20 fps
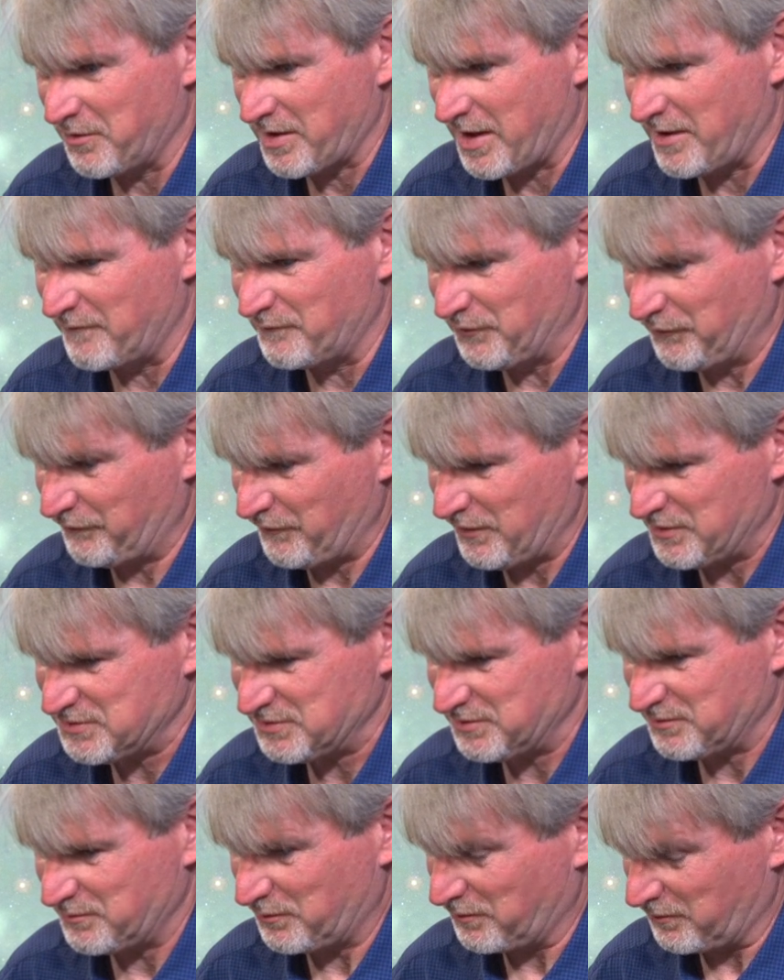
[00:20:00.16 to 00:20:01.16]

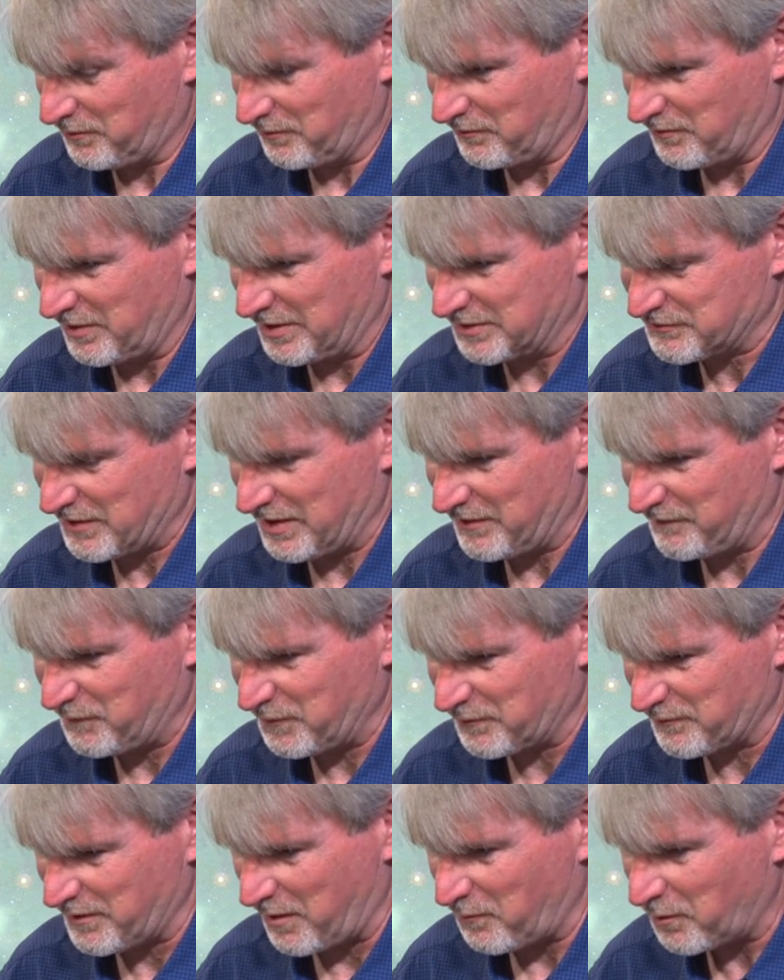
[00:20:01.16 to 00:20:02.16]
conversation. We were like trying to
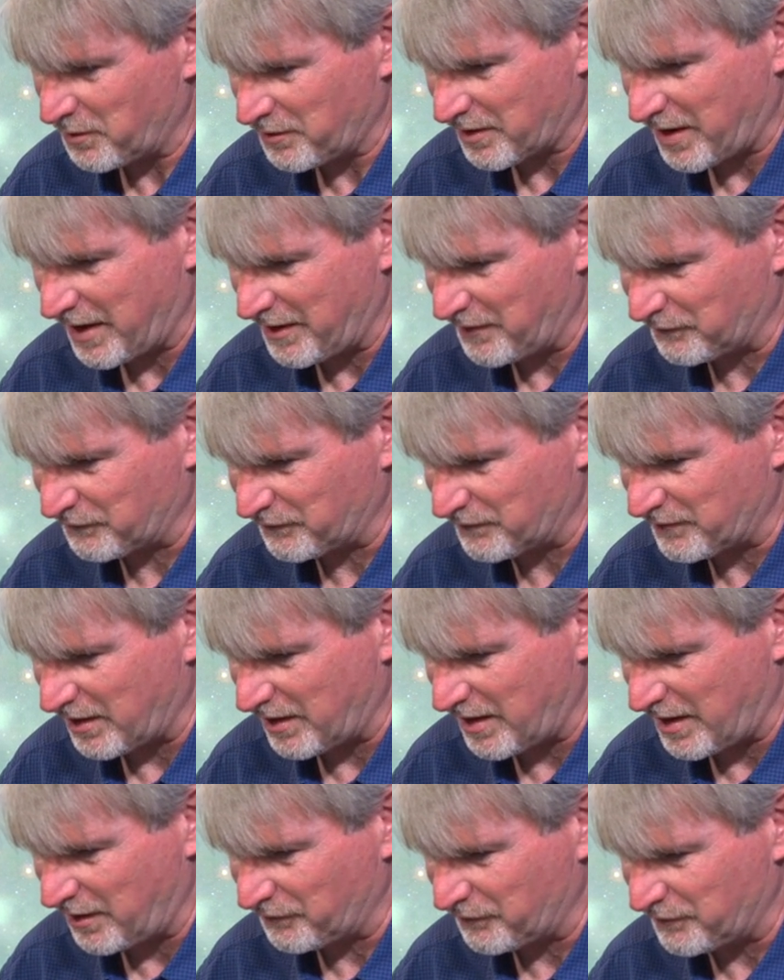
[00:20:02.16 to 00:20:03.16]
figure out what our highest
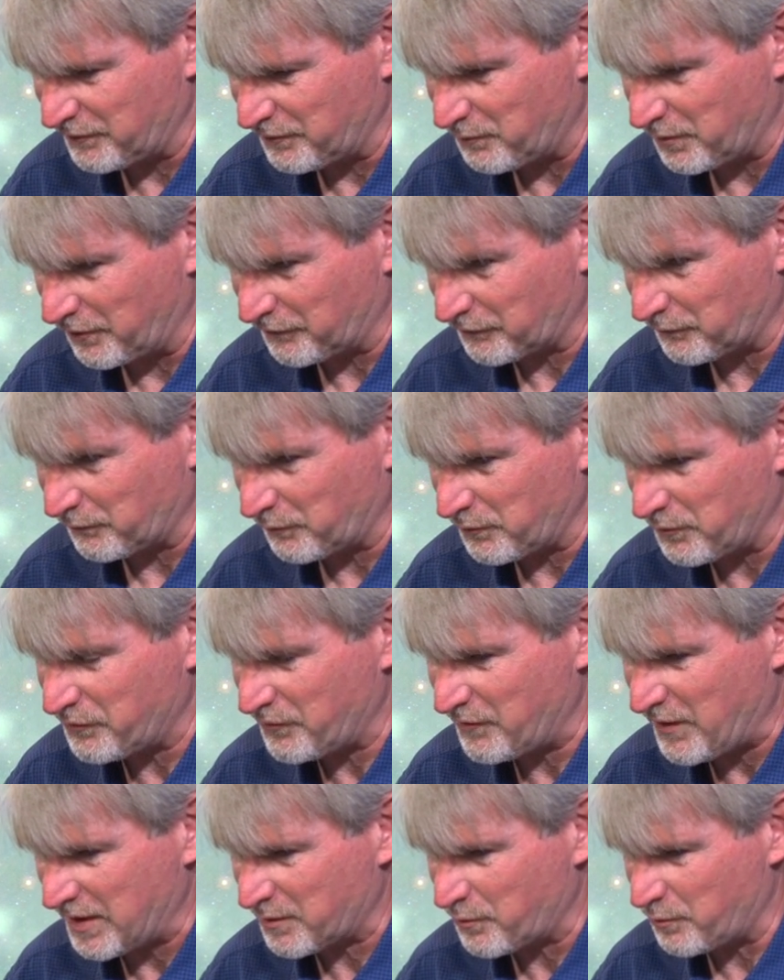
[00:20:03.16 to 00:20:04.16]
uh, altitude was, because we
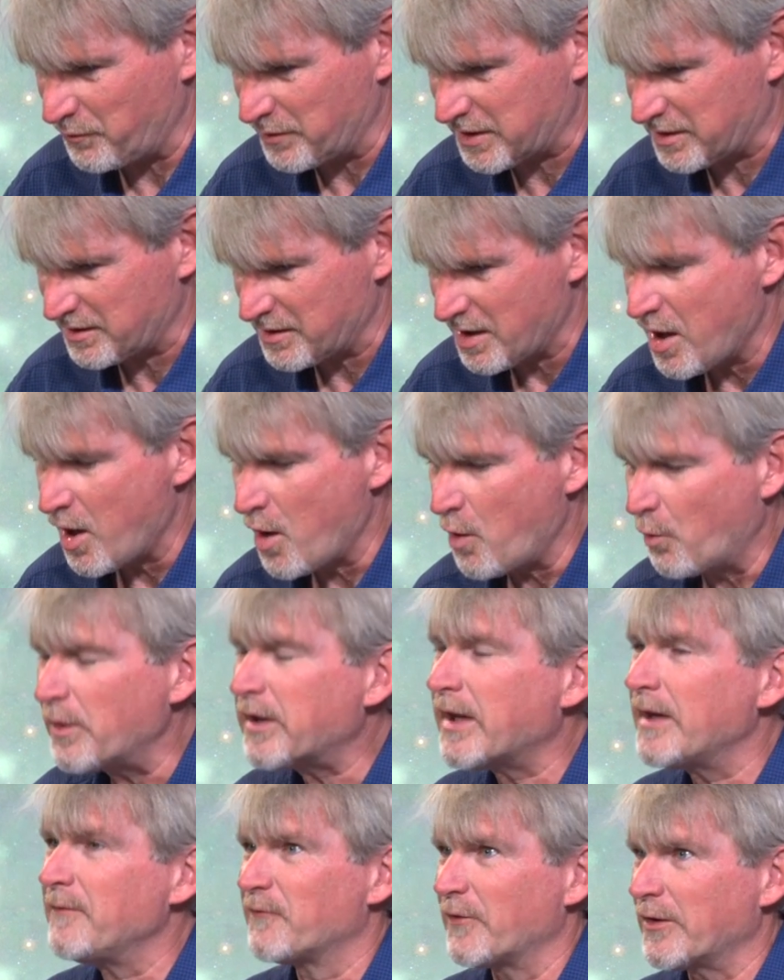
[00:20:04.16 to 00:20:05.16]
think we, we
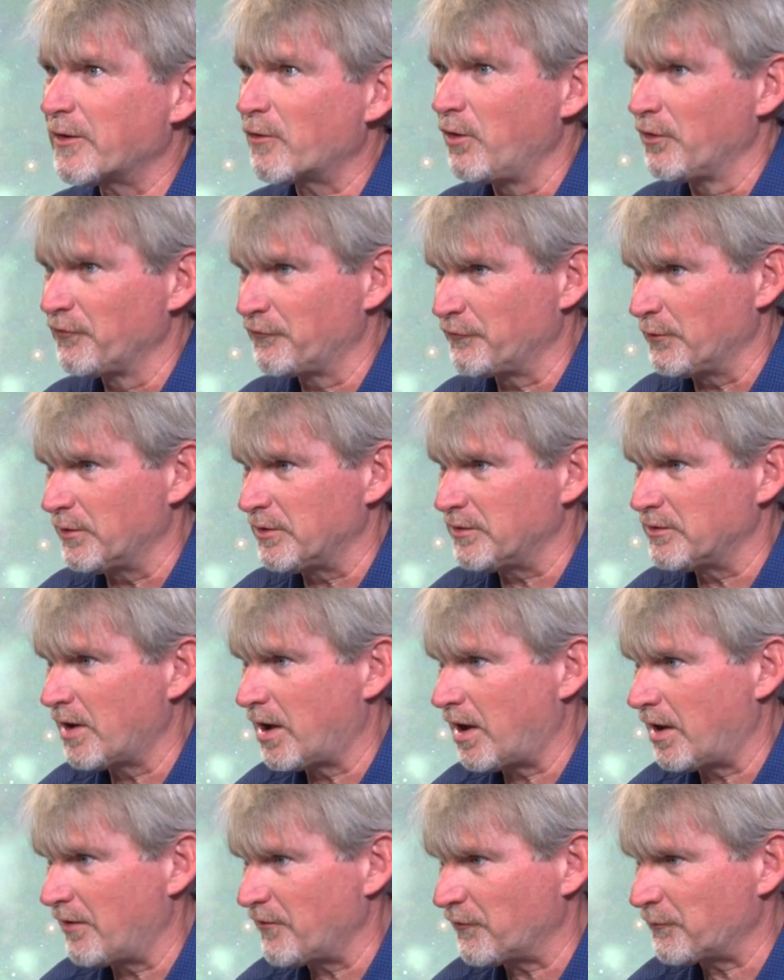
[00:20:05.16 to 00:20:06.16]
came very close to it
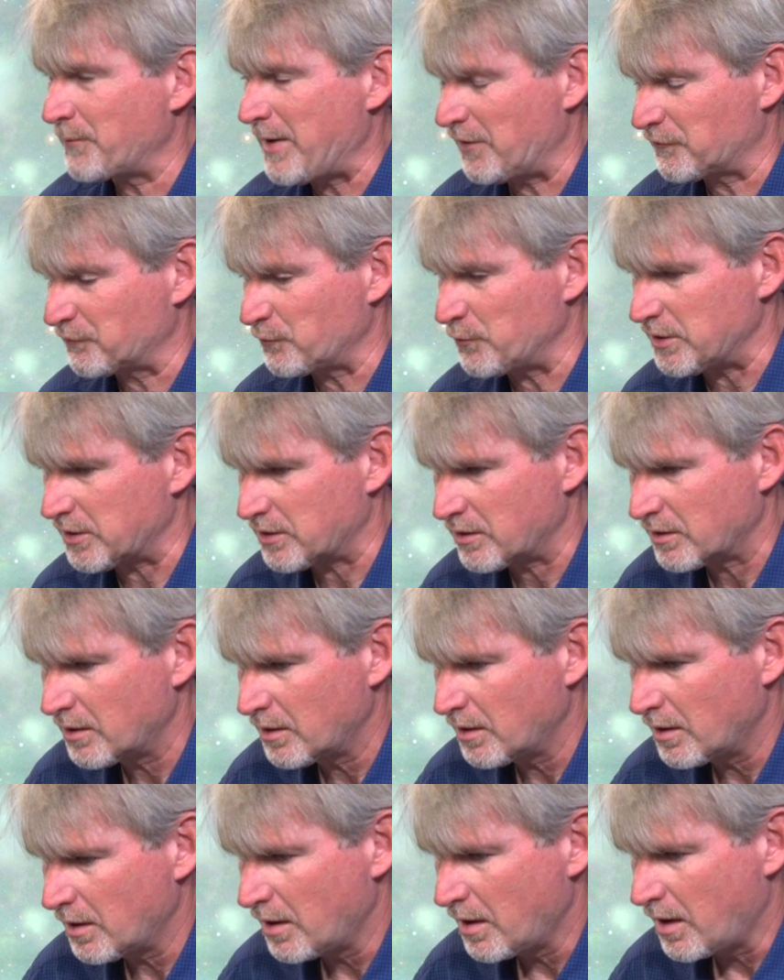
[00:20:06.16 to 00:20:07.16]
uh, this past week.
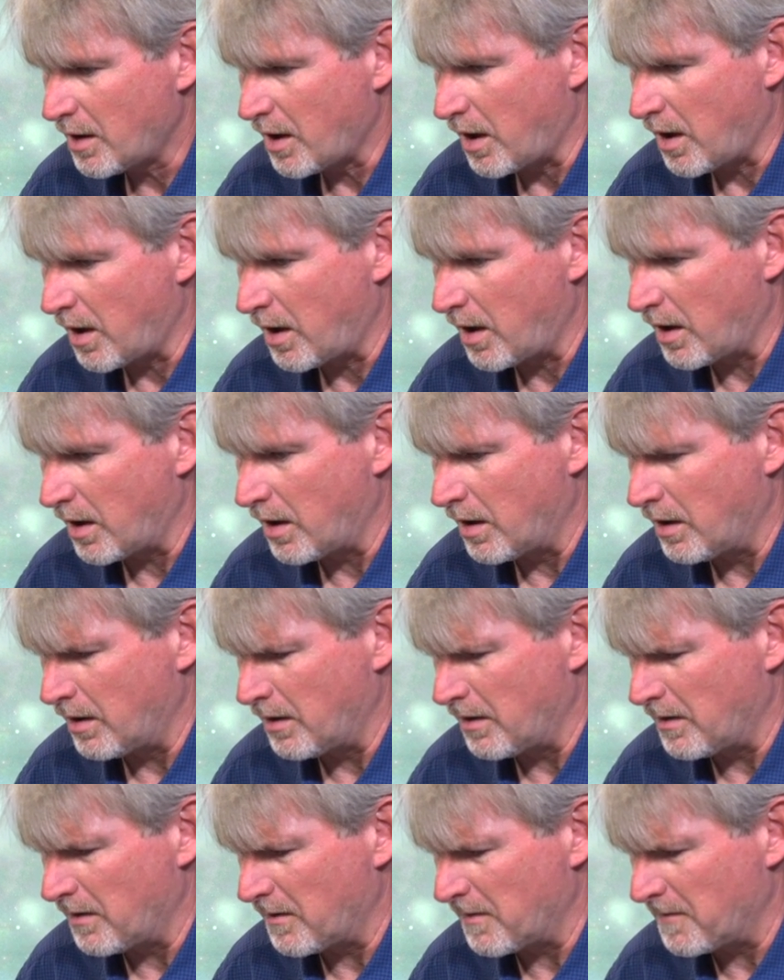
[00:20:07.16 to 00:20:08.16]

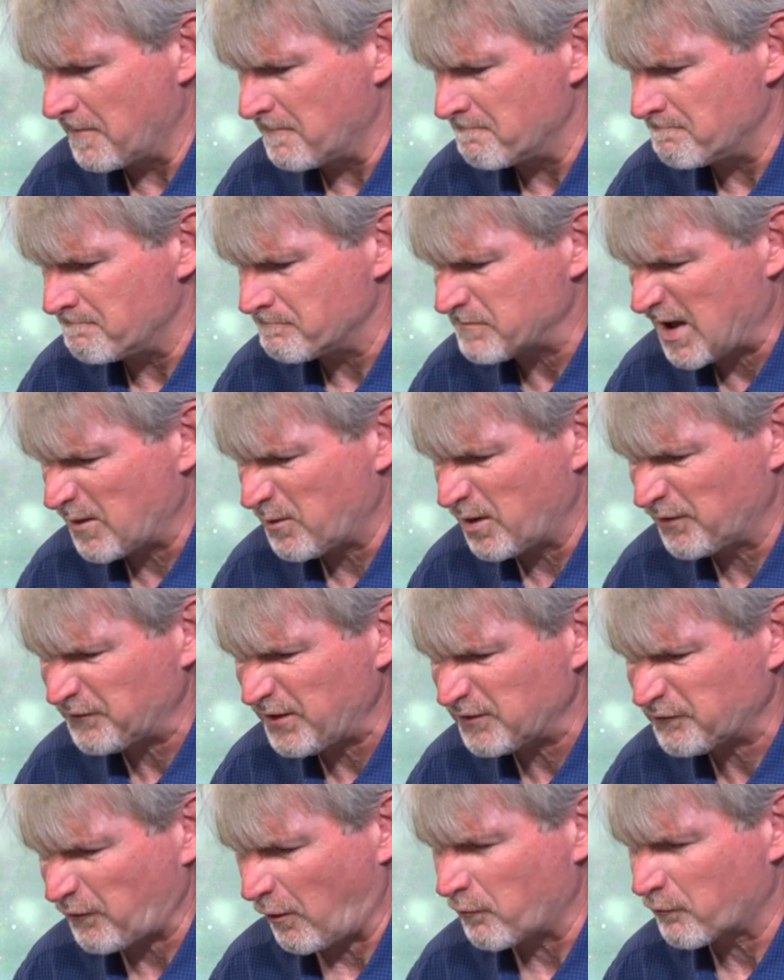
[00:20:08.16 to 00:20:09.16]
Um, I want to
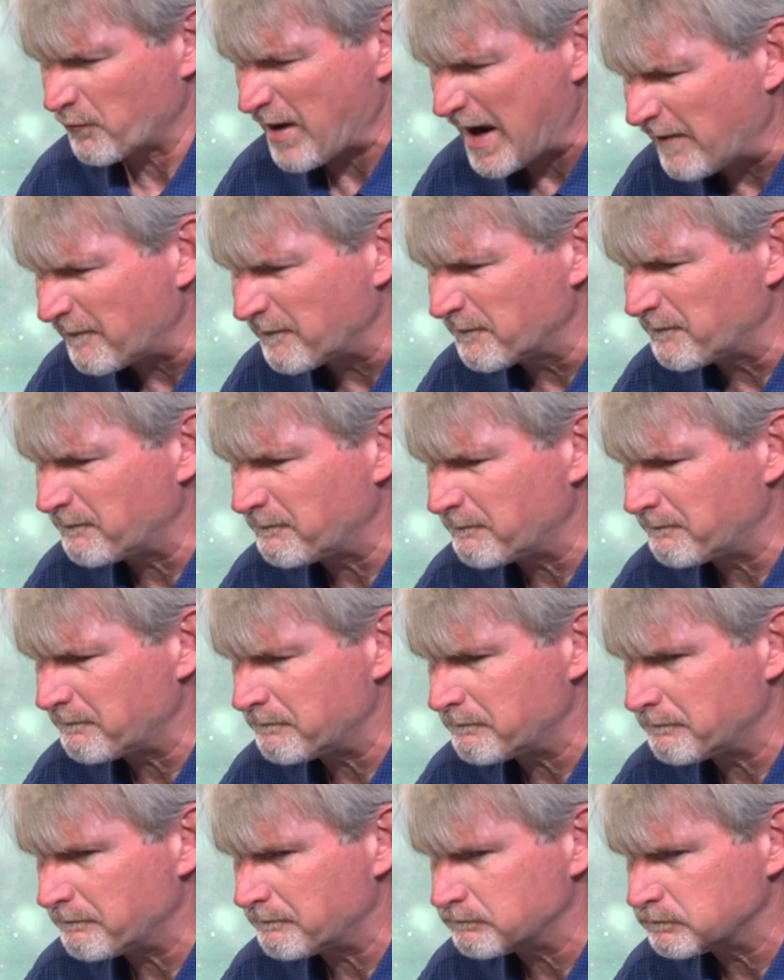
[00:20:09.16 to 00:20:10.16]
say it's around,
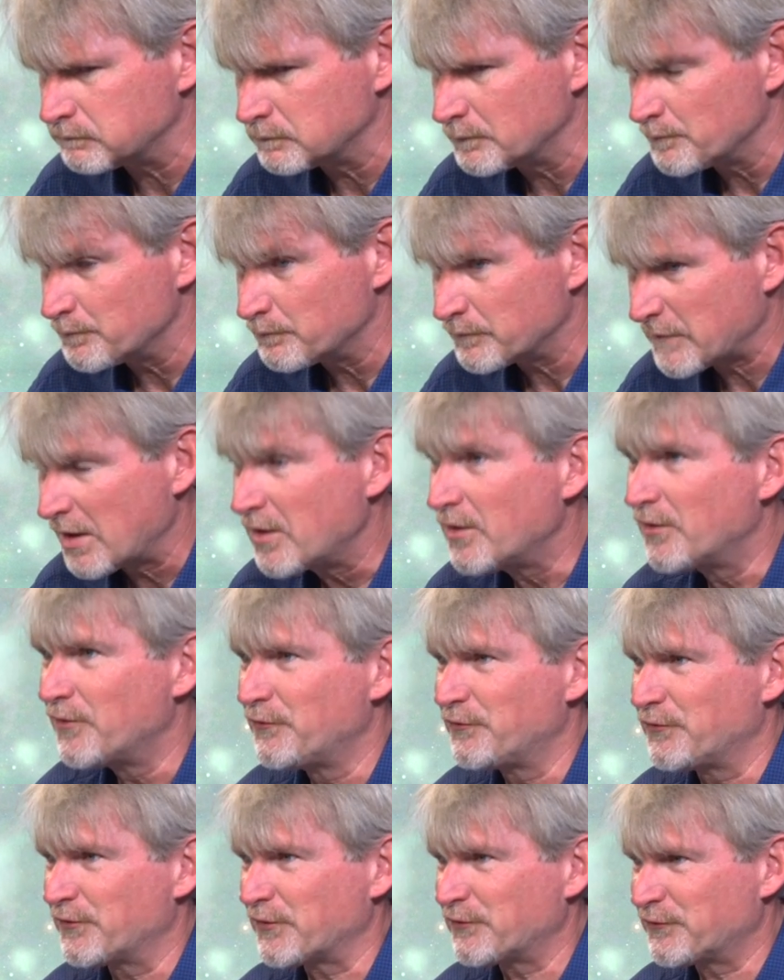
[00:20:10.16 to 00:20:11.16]

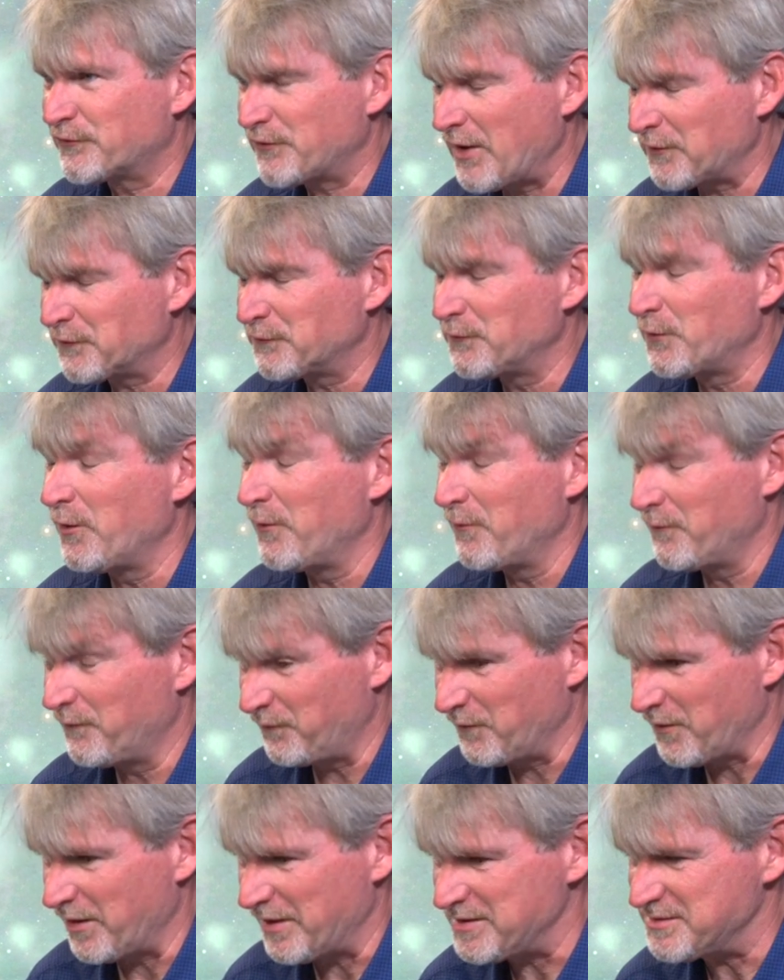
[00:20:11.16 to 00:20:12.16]
successful
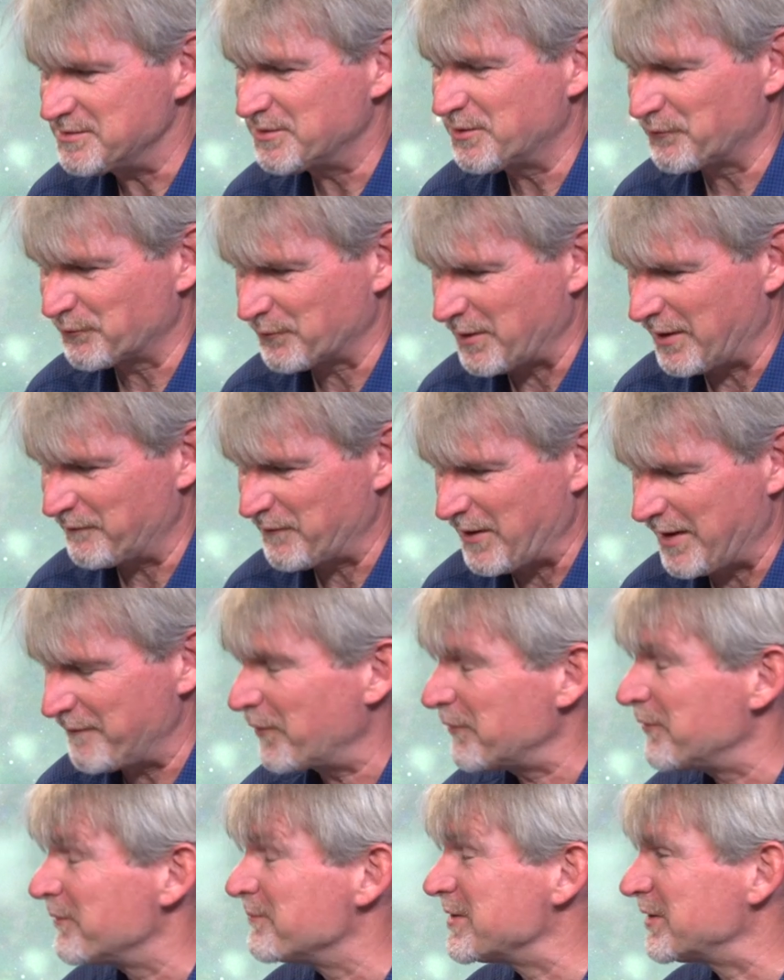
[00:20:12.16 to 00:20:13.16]
flight is around five
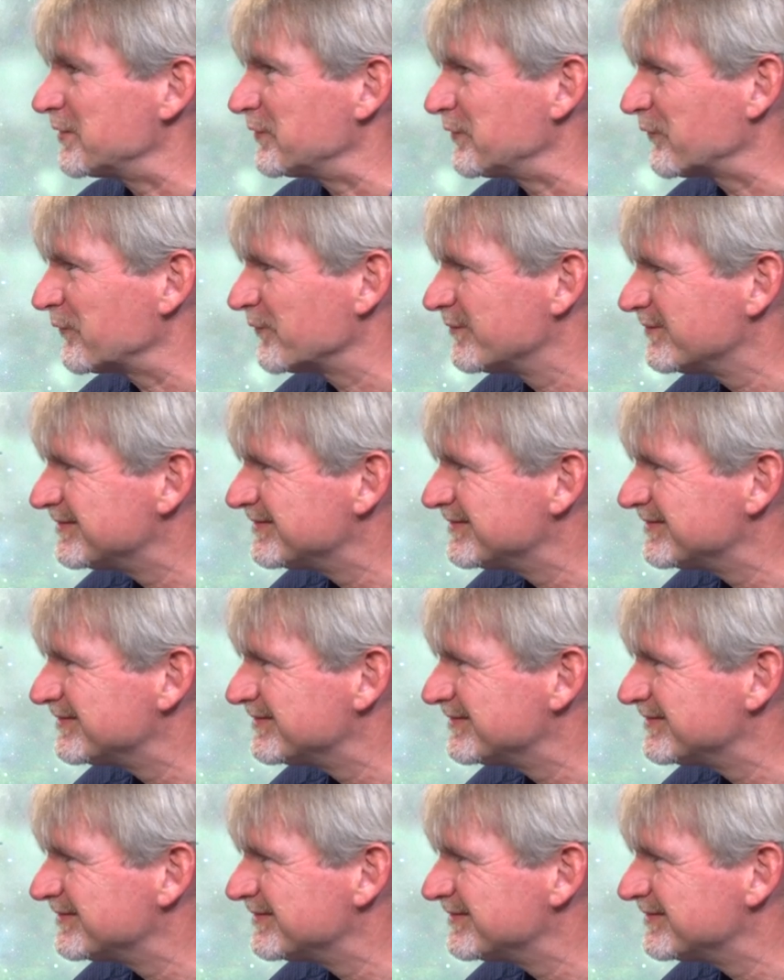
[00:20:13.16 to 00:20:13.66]
hundred meters.